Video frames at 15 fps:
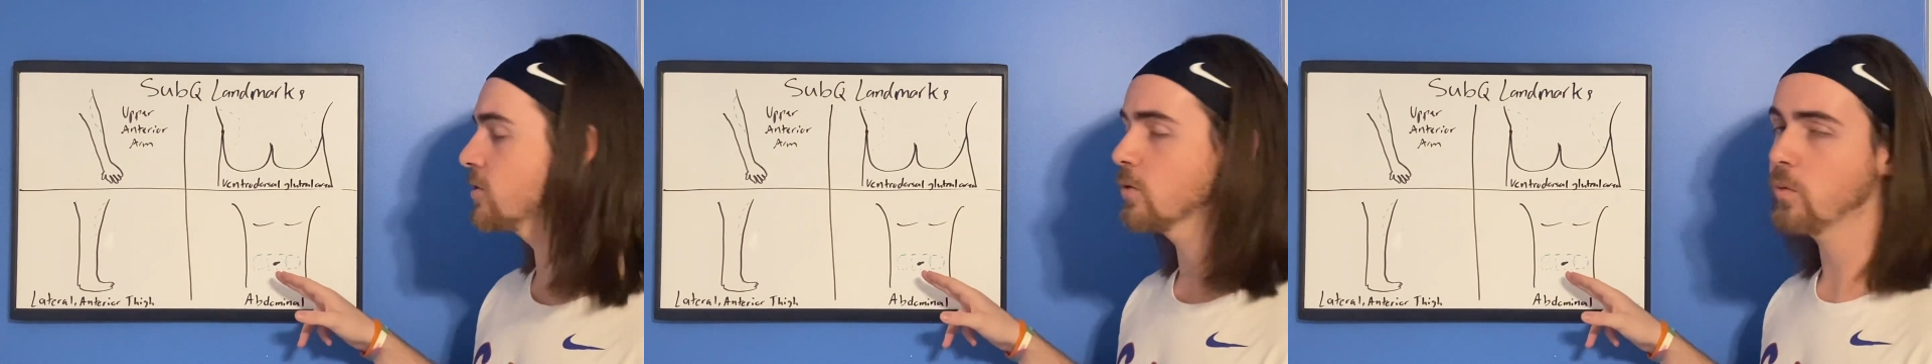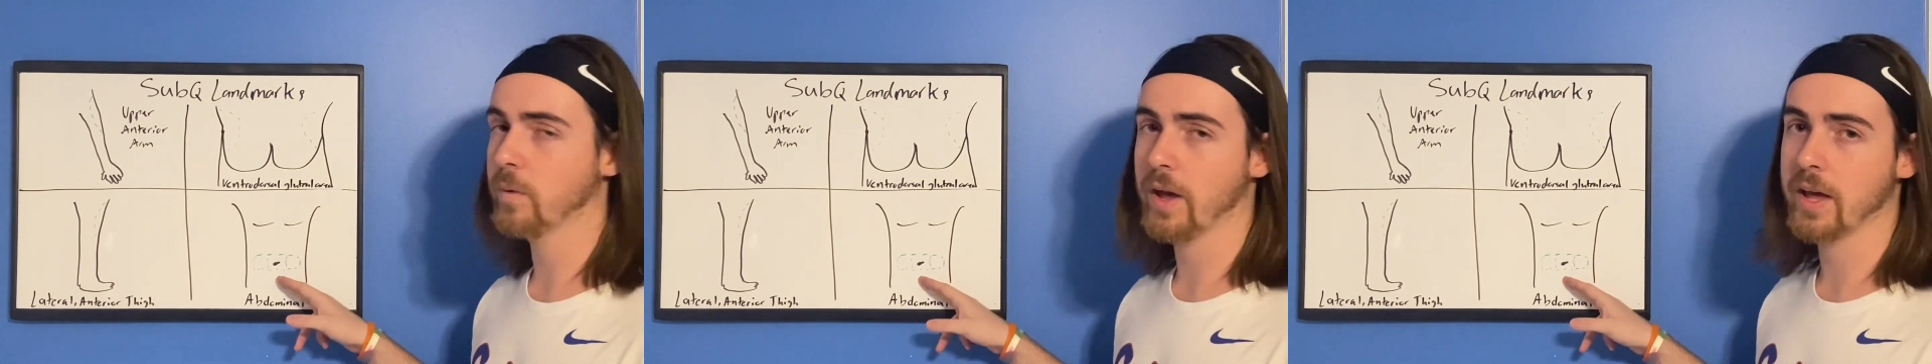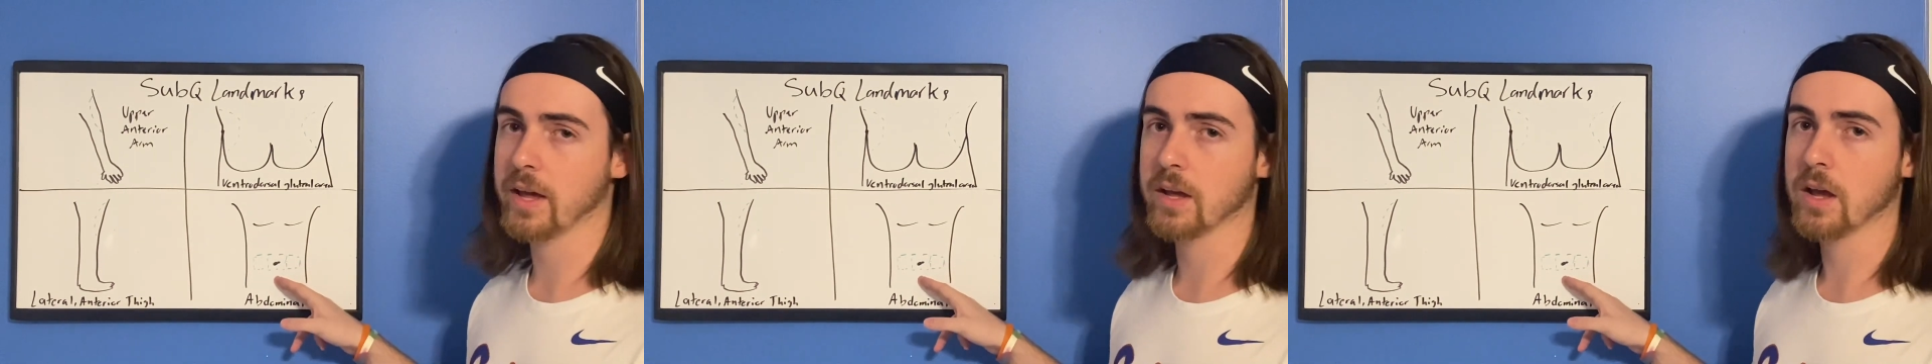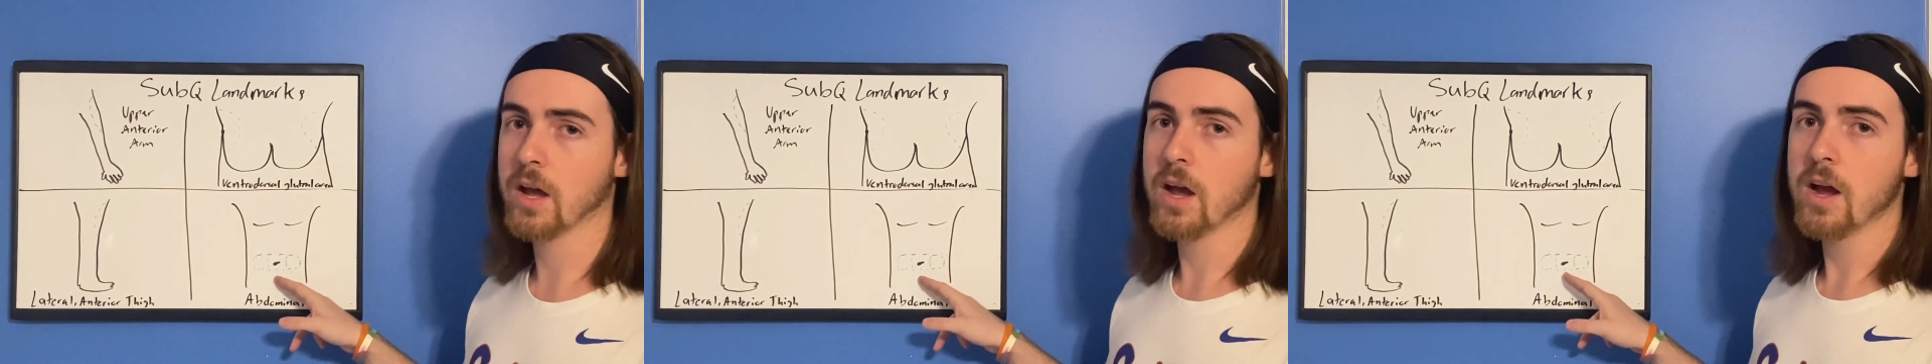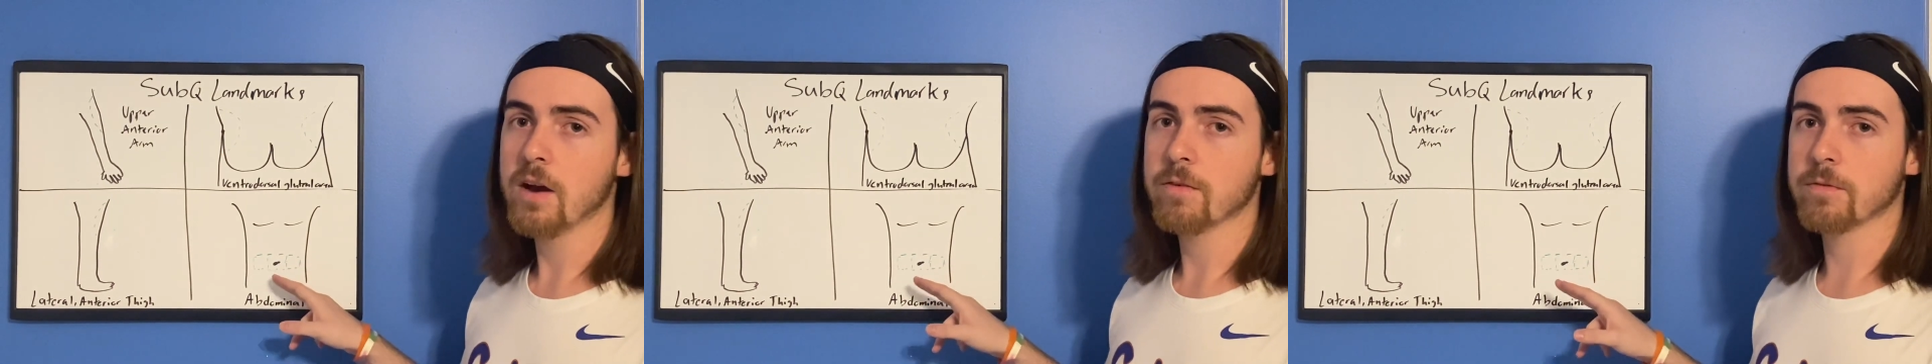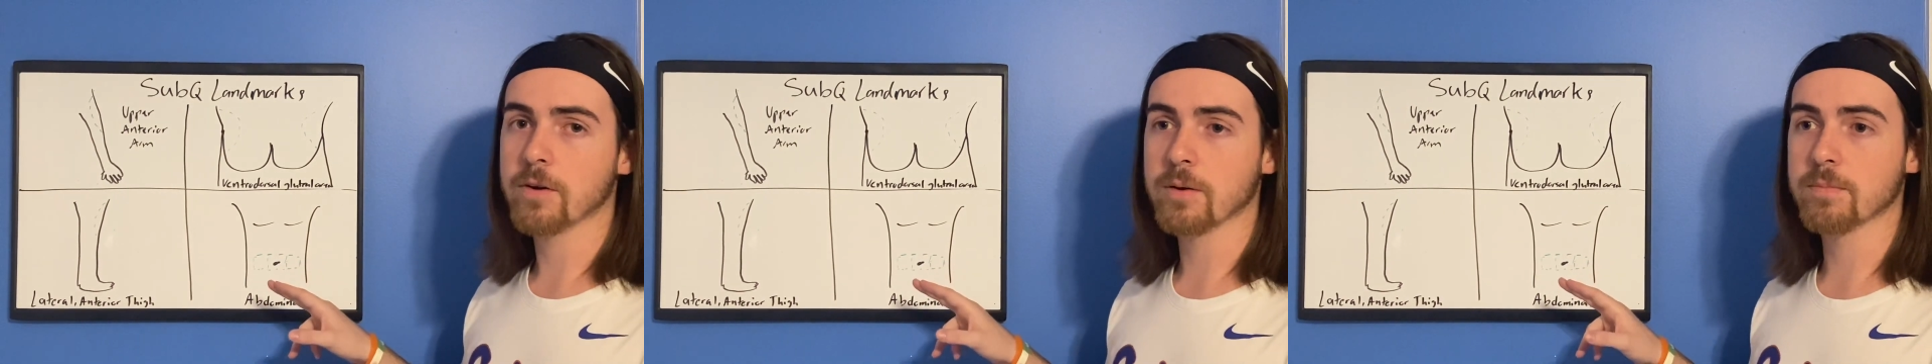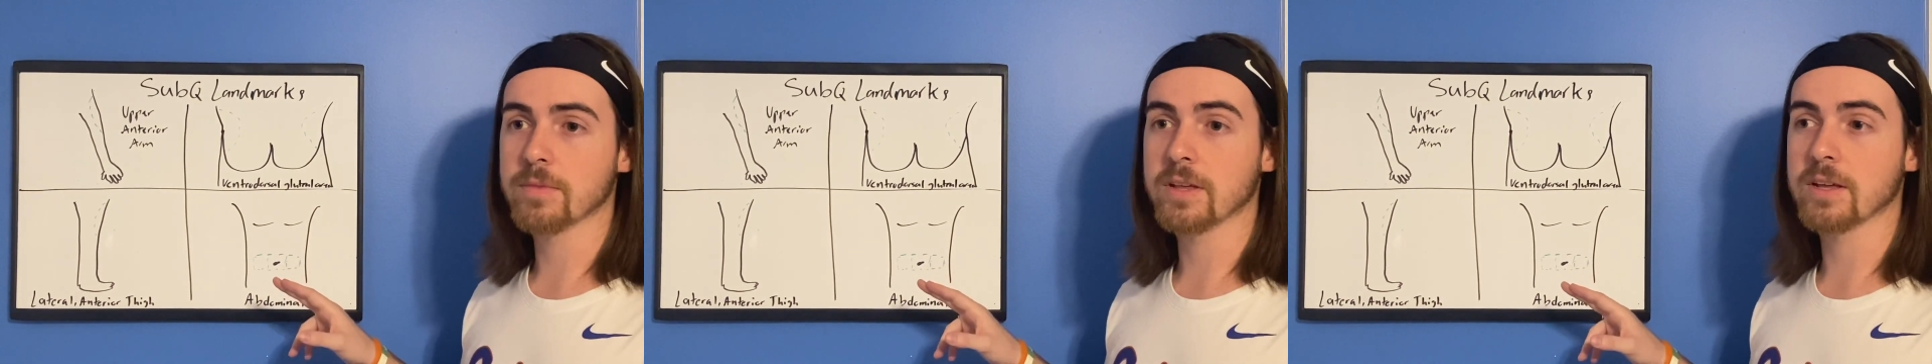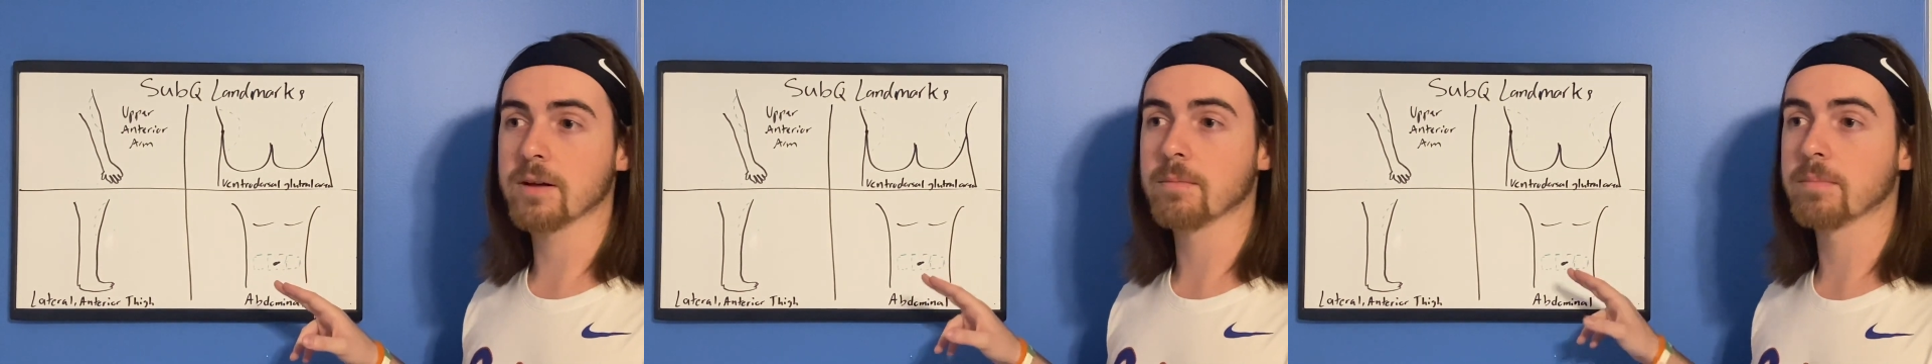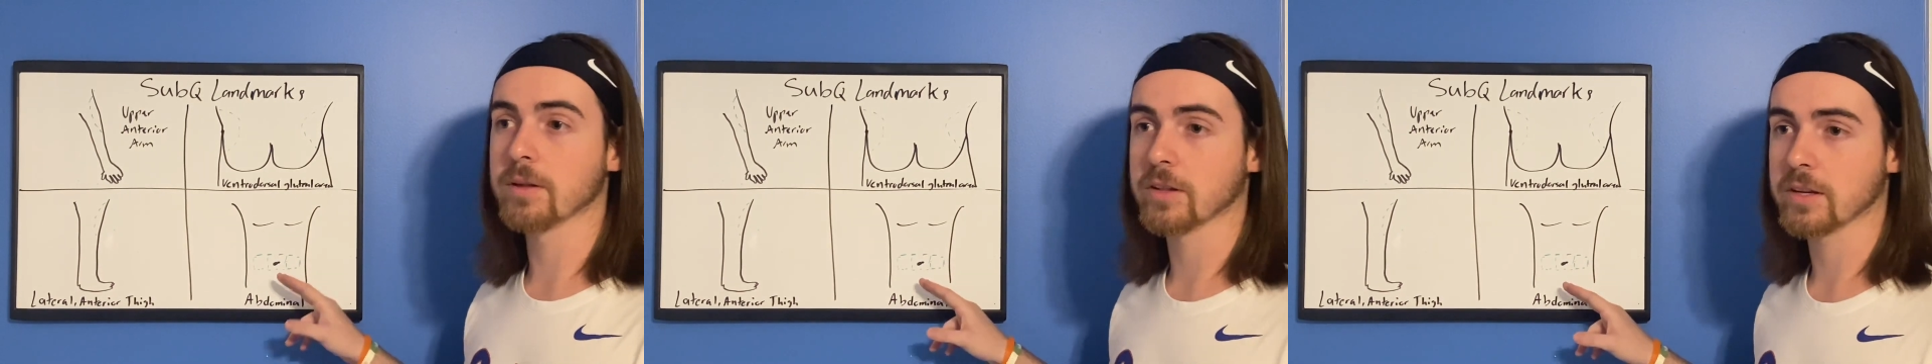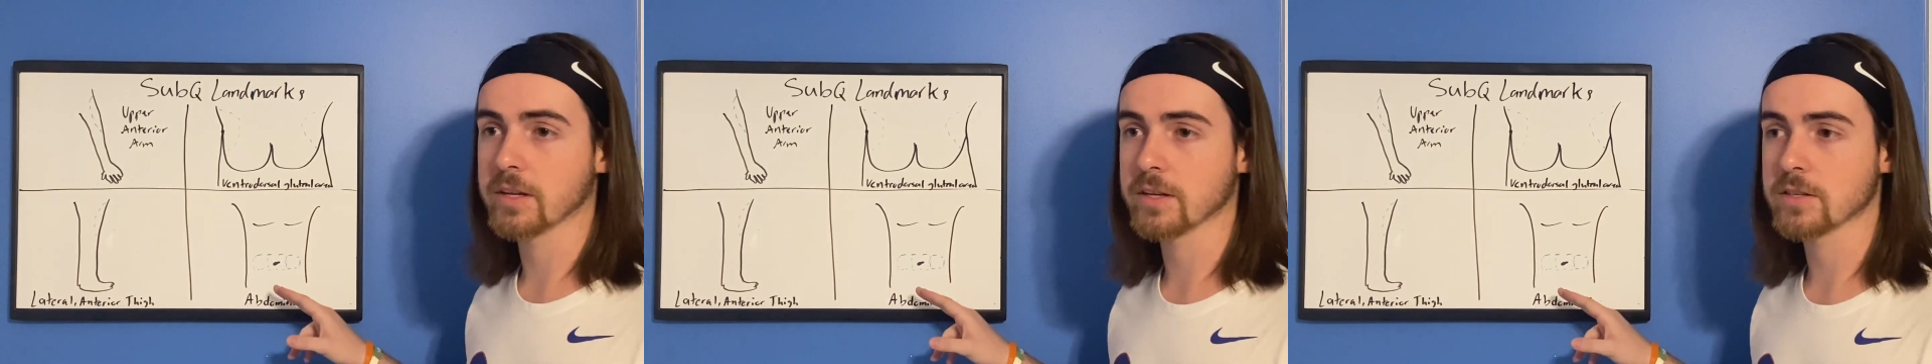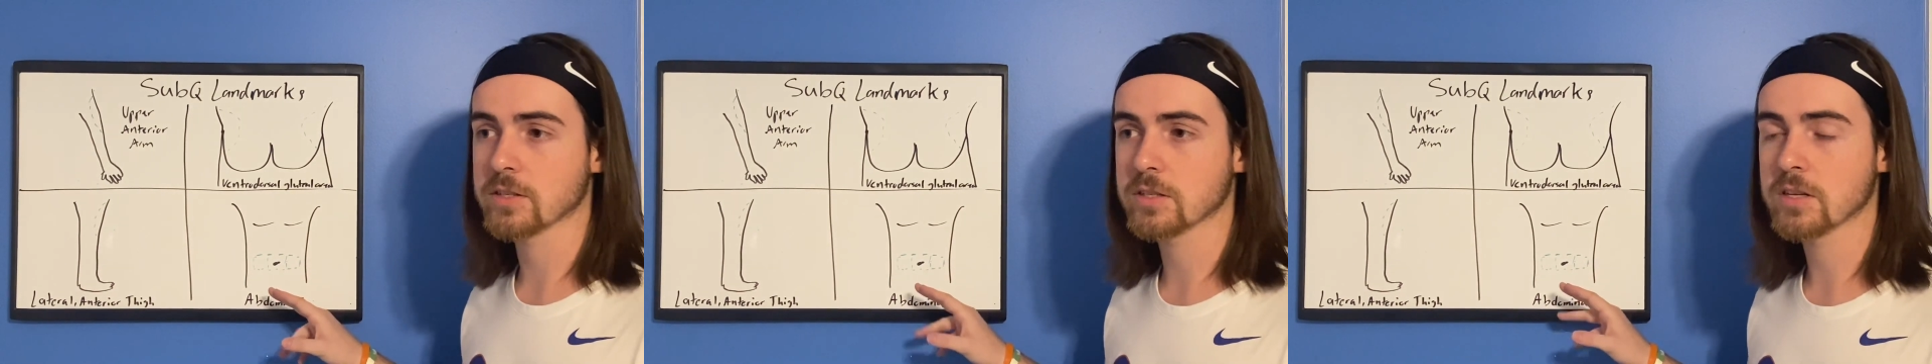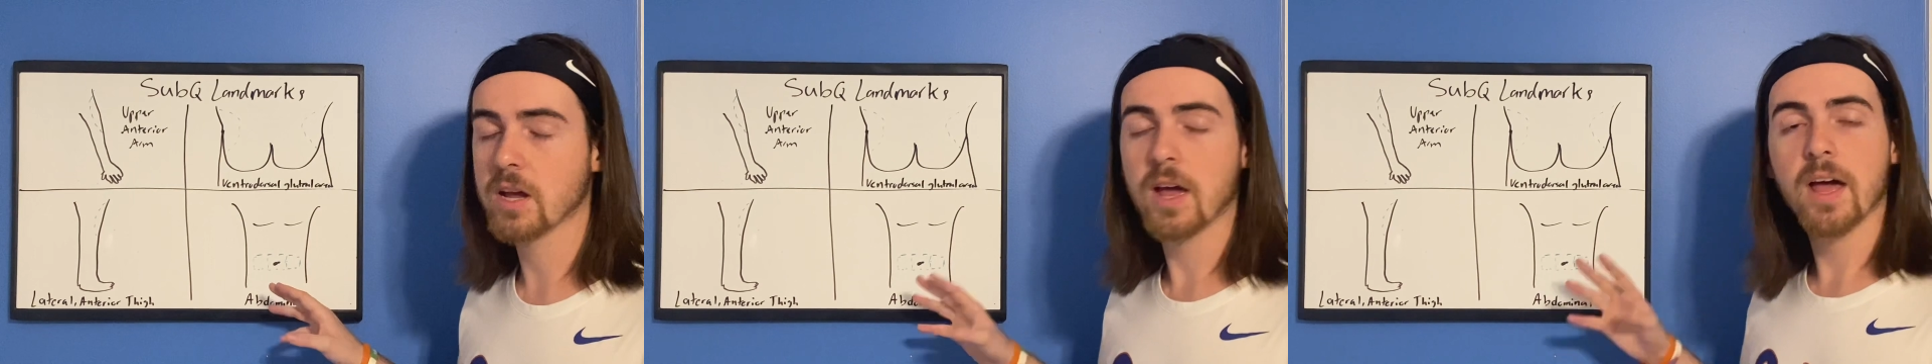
away from the umbilicus.